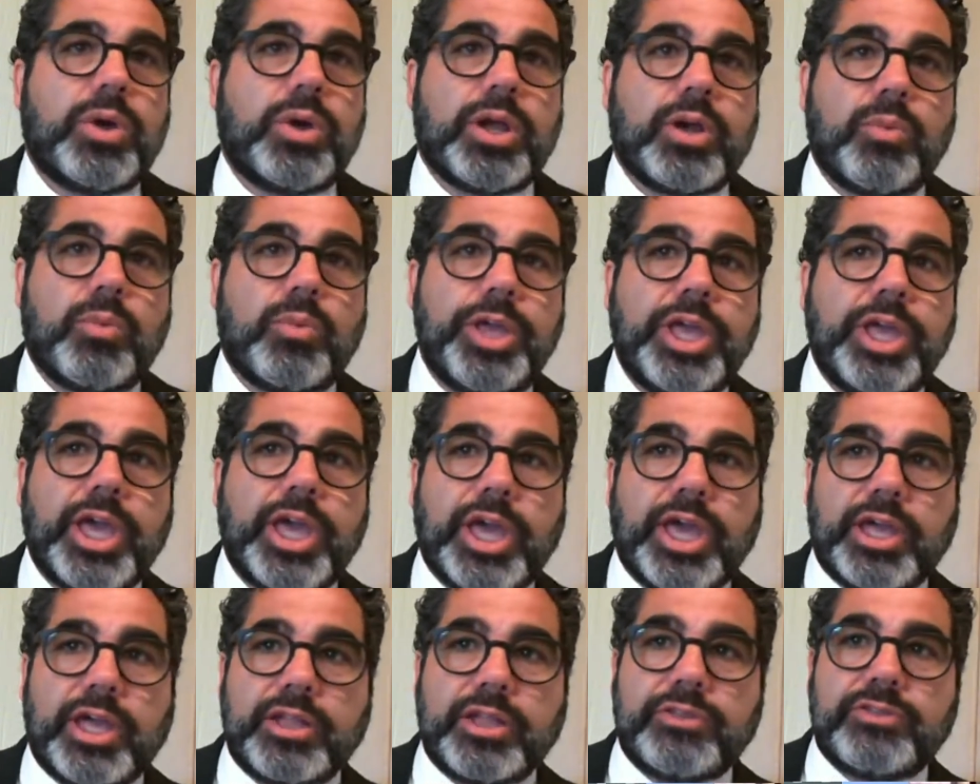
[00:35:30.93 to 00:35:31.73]
where we
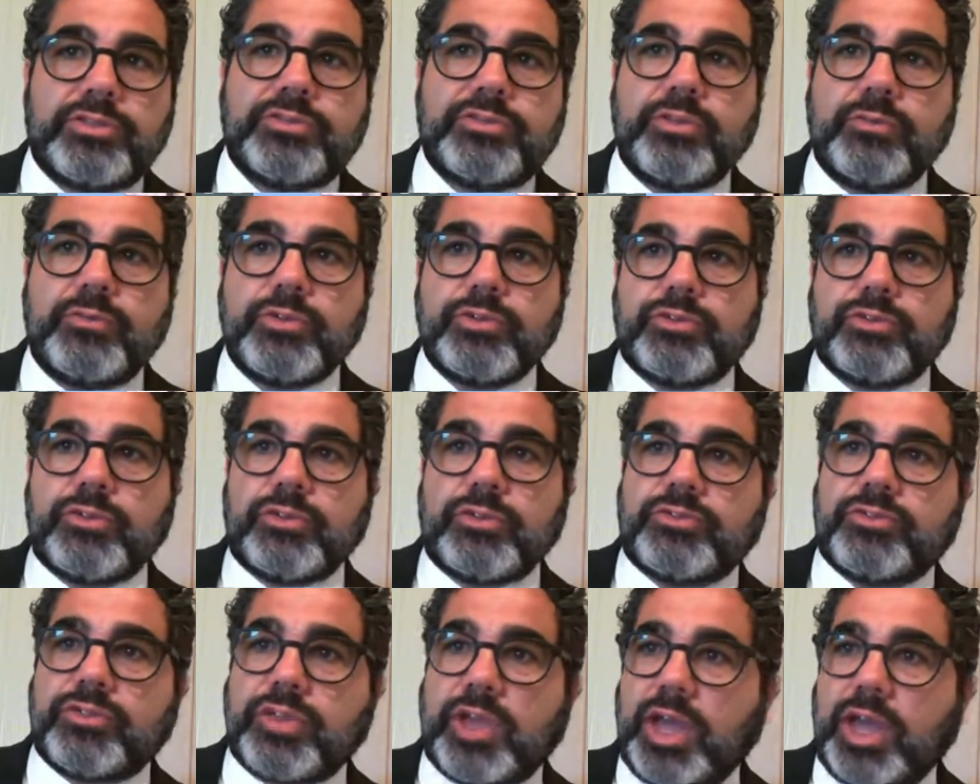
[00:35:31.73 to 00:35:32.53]
had civil
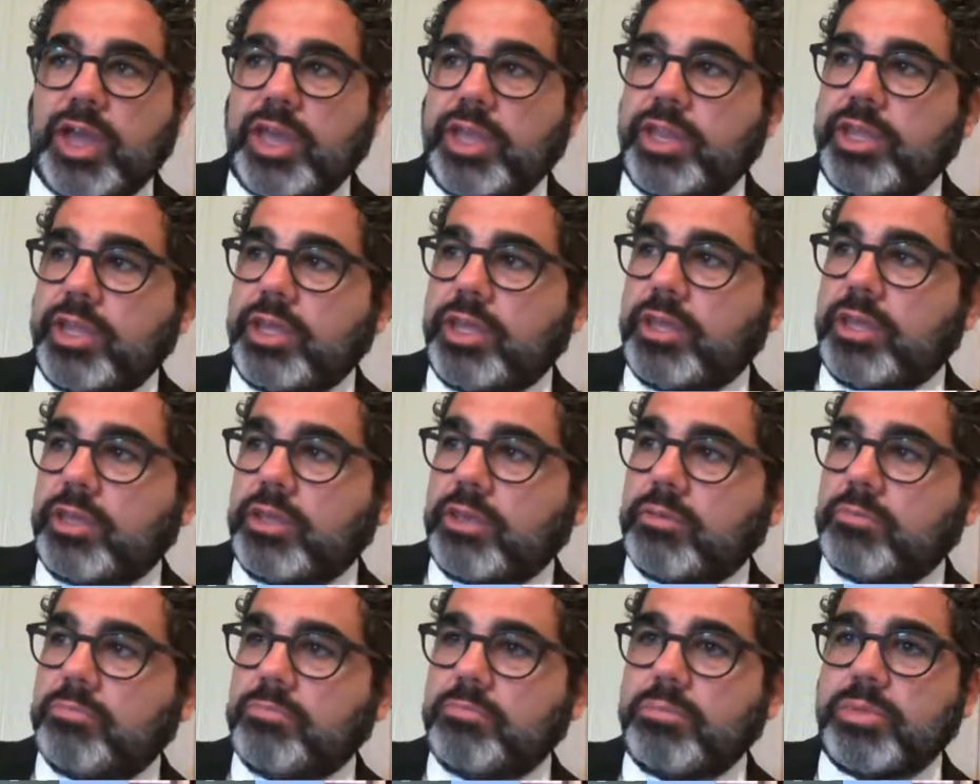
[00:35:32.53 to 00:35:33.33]
society,
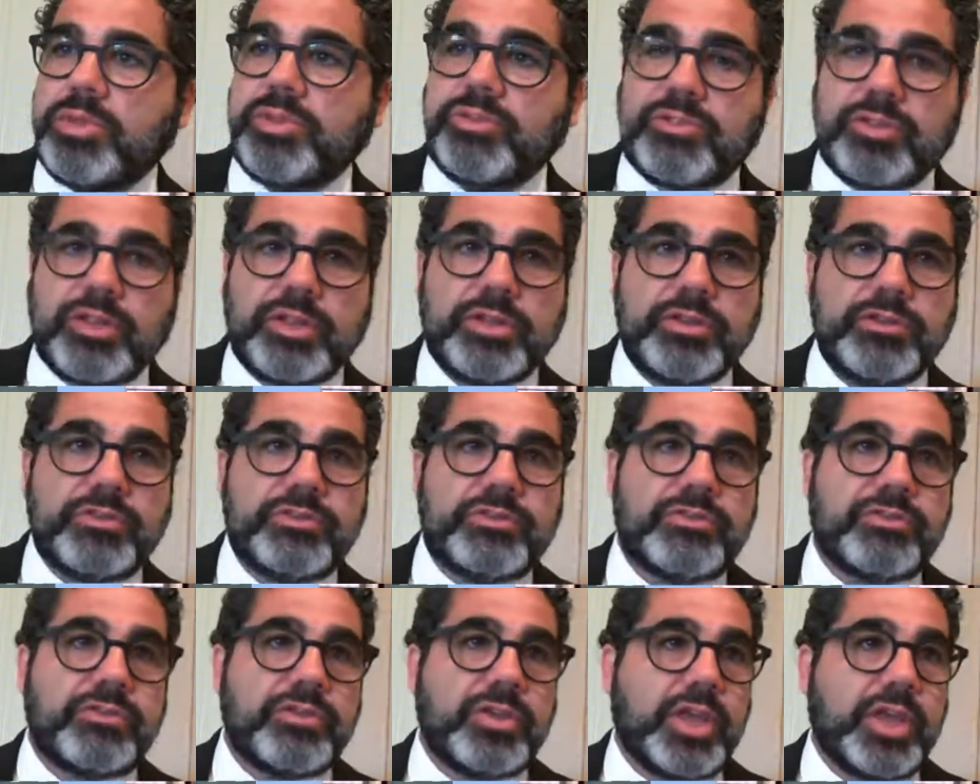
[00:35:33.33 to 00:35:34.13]

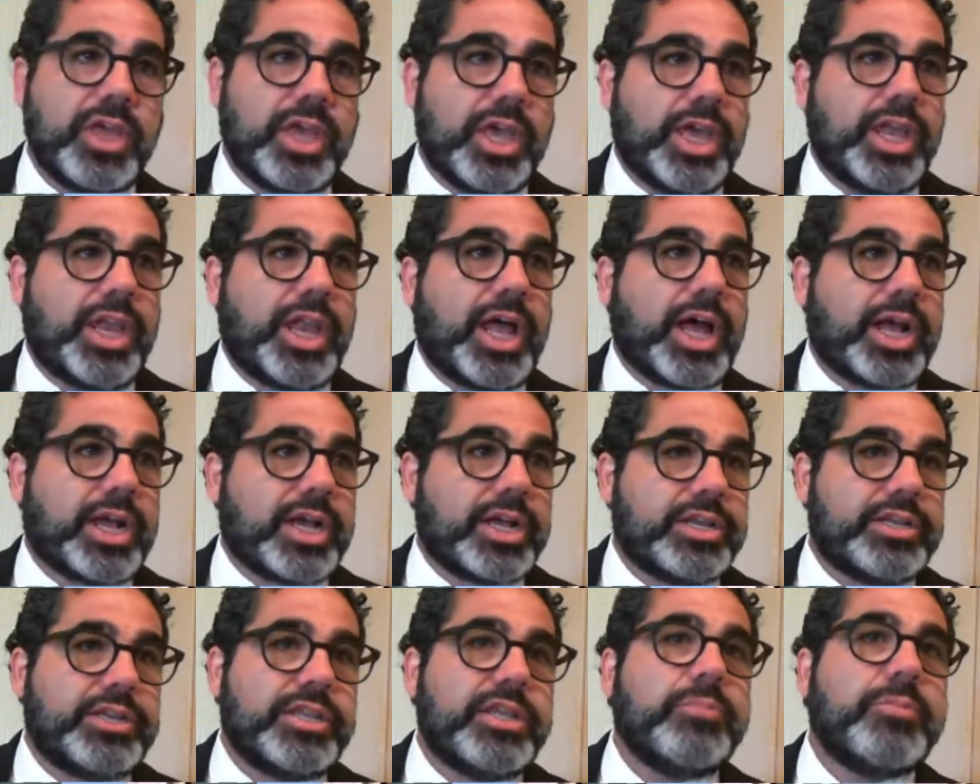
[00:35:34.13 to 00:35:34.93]
business, and
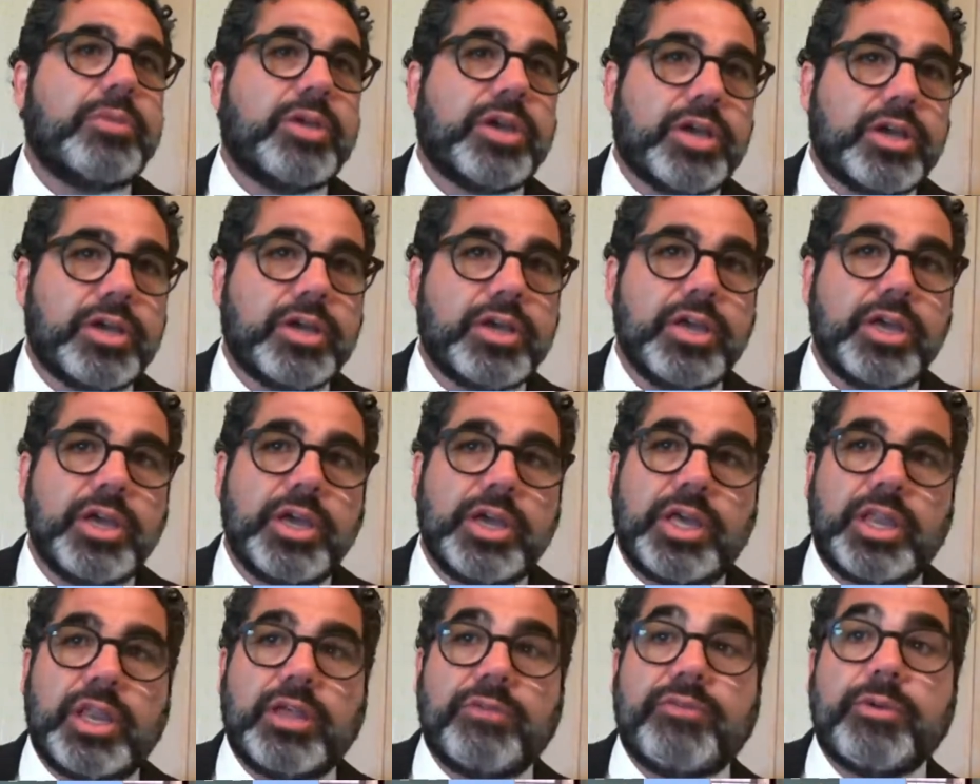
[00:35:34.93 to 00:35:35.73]
academia in a
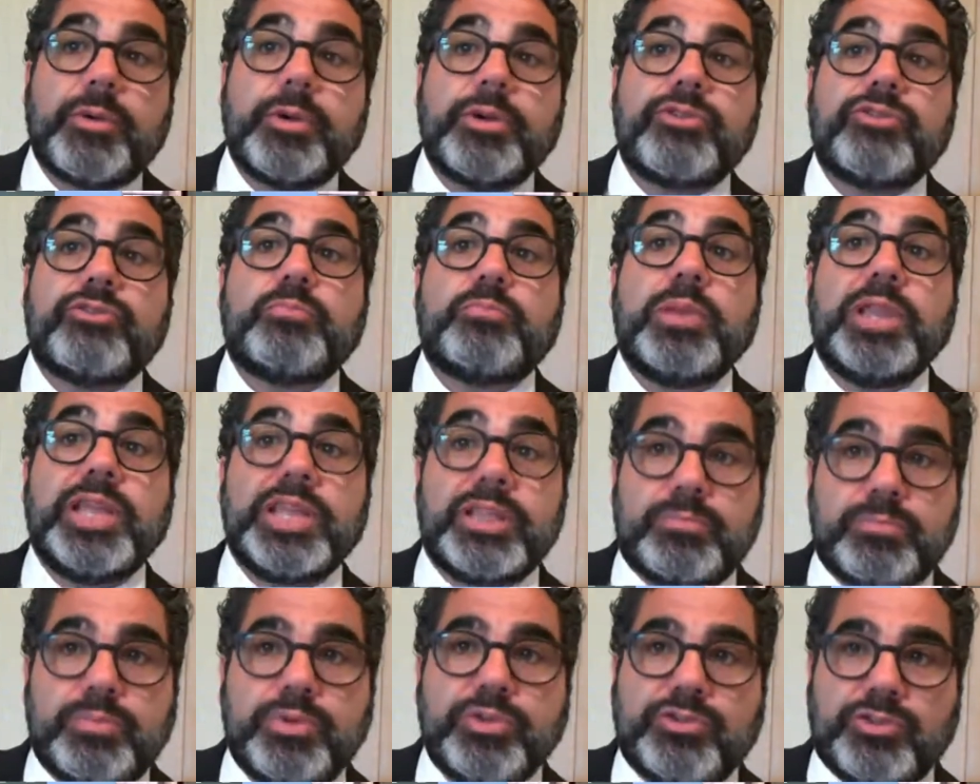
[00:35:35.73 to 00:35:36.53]
very split
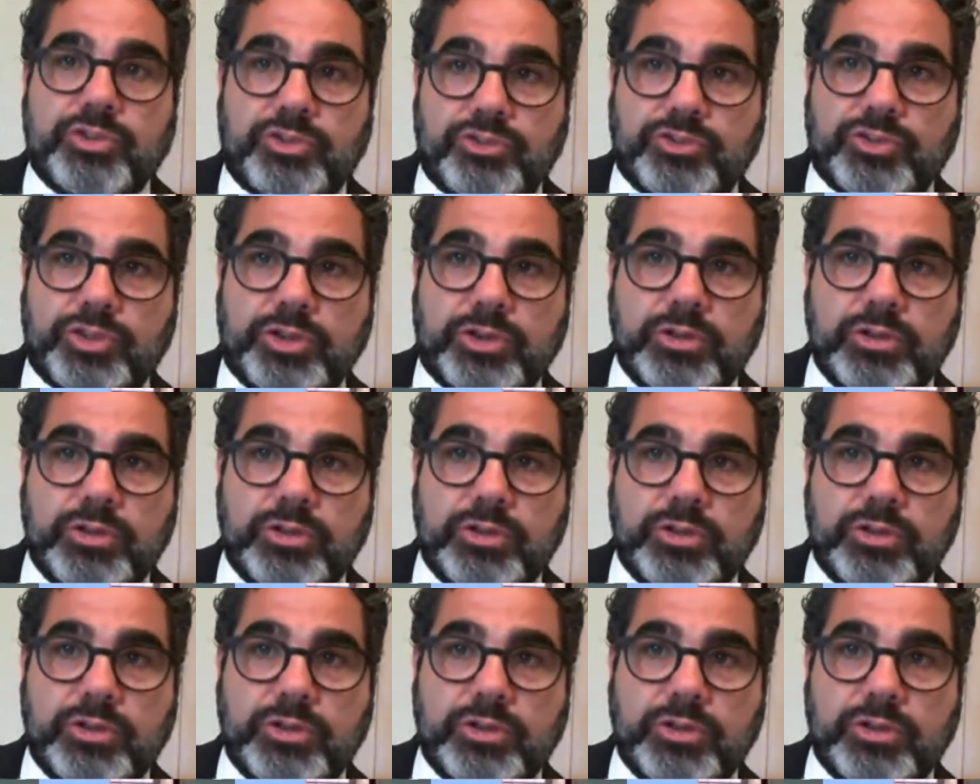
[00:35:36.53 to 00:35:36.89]
position.